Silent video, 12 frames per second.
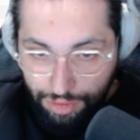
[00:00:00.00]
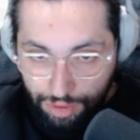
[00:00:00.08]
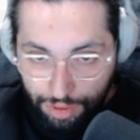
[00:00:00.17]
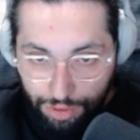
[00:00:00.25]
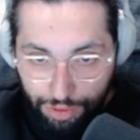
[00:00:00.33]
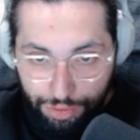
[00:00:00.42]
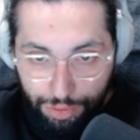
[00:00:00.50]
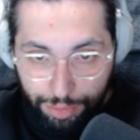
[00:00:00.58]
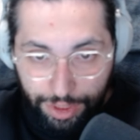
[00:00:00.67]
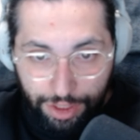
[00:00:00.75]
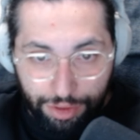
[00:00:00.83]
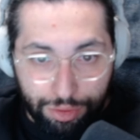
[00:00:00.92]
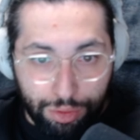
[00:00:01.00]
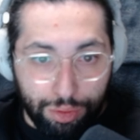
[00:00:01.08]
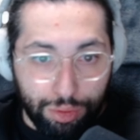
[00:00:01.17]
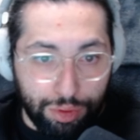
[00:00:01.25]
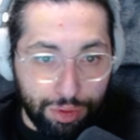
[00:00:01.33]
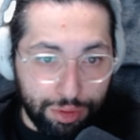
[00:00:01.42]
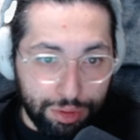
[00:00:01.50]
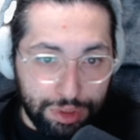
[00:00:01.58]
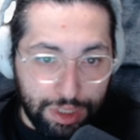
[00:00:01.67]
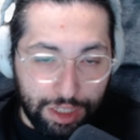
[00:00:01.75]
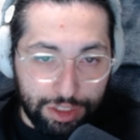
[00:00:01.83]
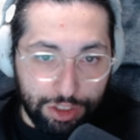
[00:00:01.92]
a useful, meaningful
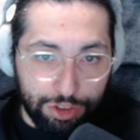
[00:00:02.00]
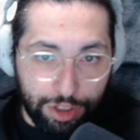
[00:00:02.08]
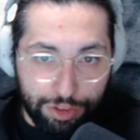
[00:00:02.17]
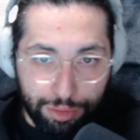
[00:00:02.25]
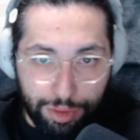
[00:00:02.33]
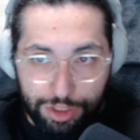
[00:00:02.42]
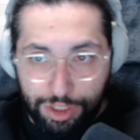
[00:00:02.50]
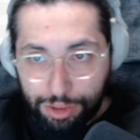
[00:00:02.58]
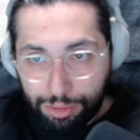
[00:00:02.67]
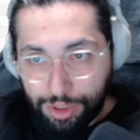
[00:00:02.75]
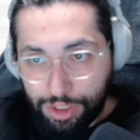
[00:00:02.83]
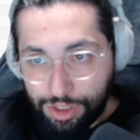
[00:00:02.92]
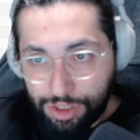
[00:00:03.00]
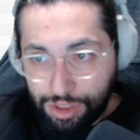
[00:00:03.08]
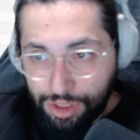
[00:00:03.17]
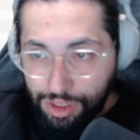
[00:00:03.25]
data transformation explanation.